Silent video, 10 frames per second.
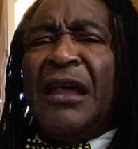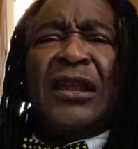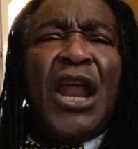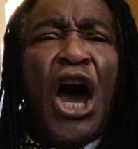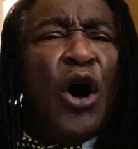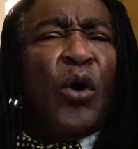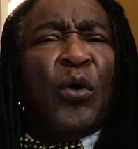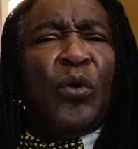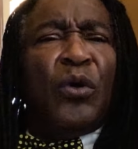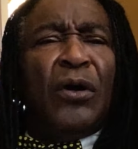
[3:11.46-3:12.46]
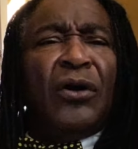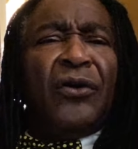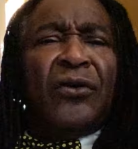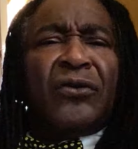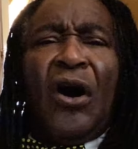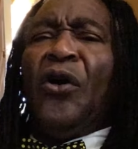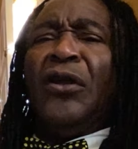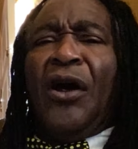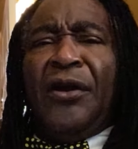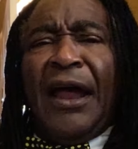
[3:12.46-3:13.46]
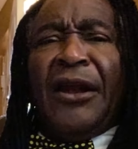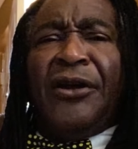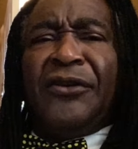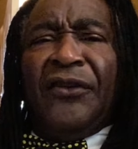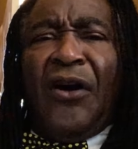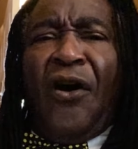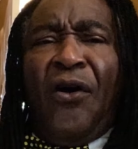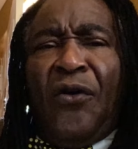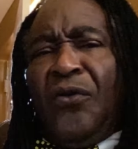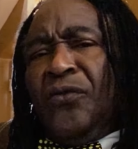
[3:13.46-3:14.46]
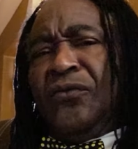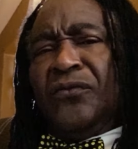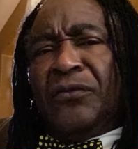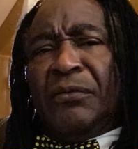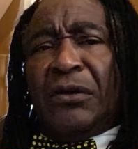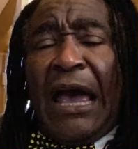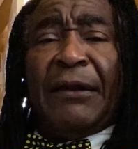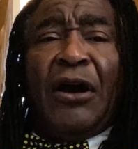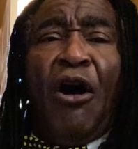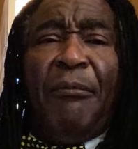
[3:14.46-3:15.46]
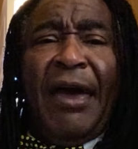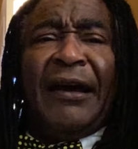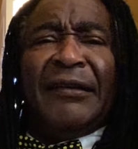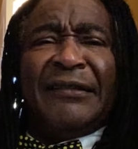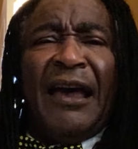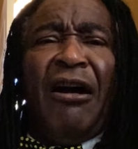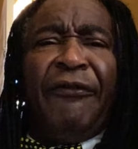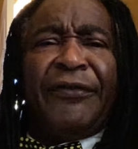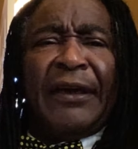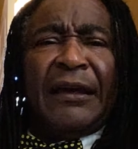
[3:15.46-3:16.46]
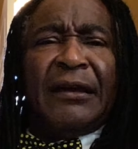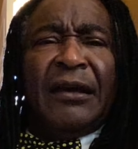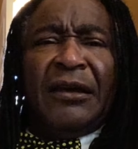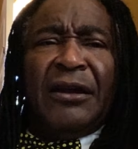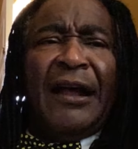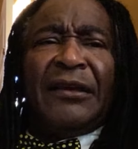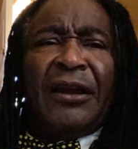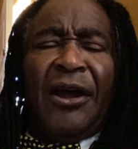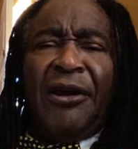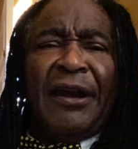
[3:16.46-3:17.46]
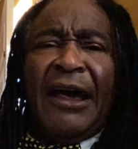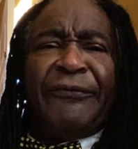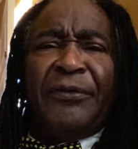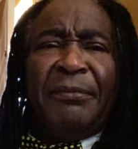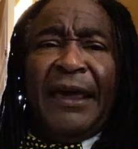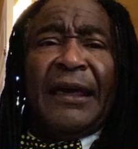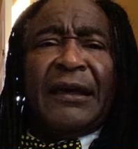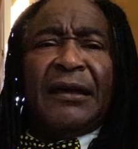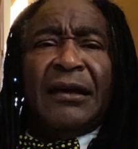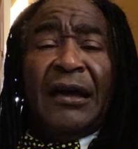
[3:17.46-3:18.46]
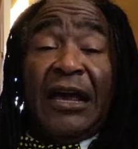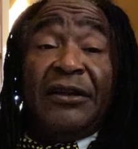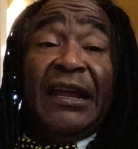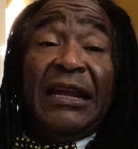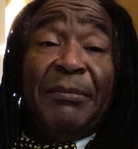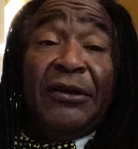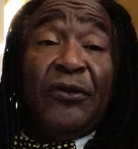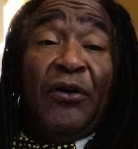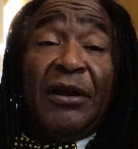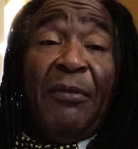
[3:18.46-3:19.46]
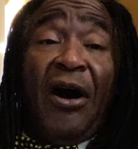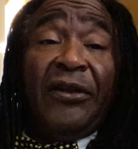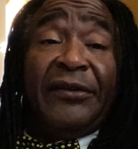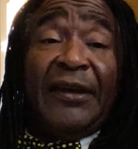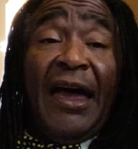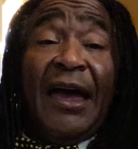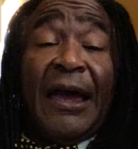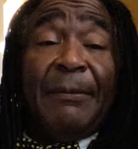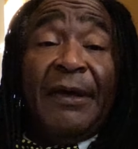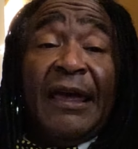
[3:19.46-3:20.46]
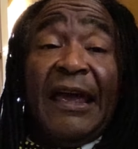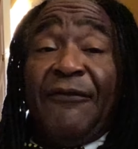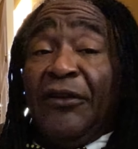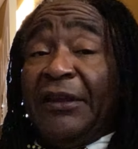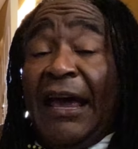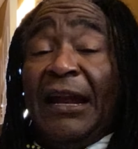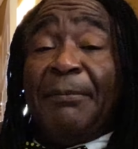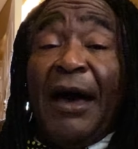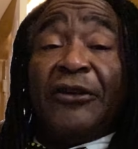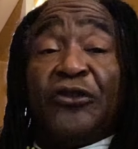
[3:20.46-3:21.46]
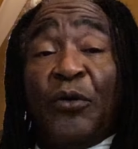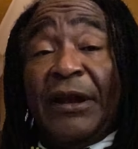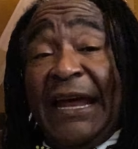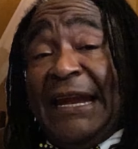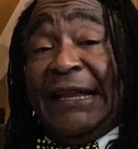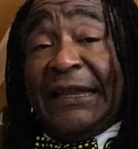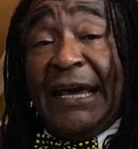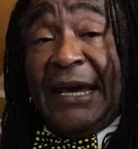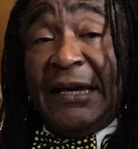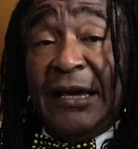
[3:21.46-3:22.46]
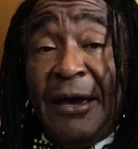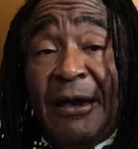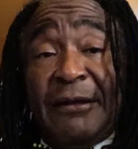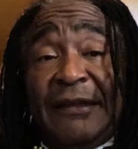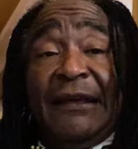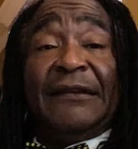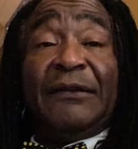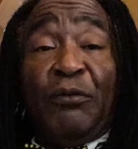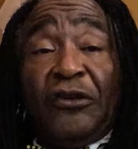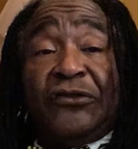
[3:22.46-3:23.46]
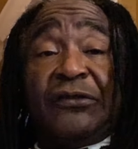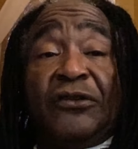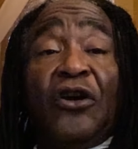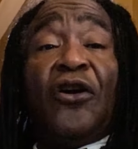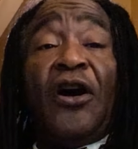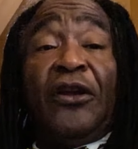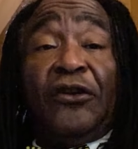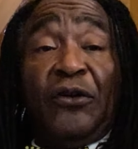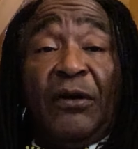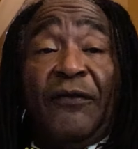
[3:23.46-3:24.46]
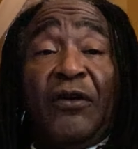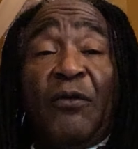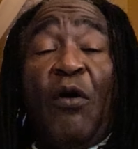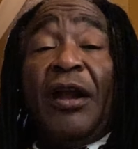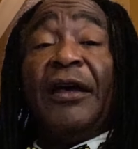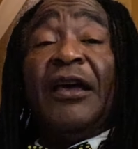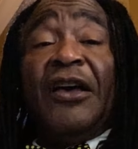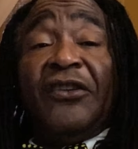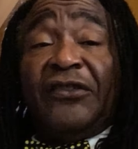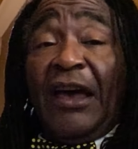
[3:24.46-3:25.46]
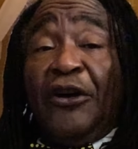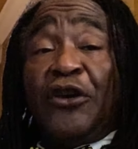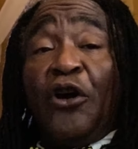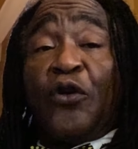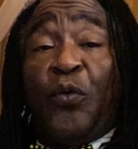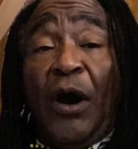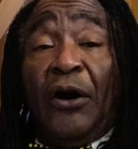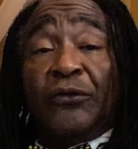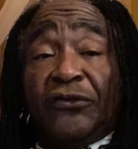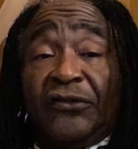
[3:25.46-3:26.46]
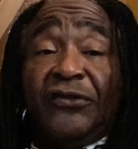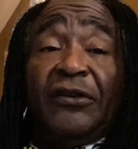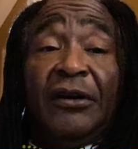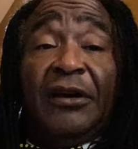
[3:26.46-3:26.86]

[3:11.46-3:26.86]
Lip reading: No. Go learn that on your own. And go make a selfie. You don't have to learn that from me. And you need to be doing them all the time. If you're thinking about doing anything, this is what you're going to do. You want to sell your quilts.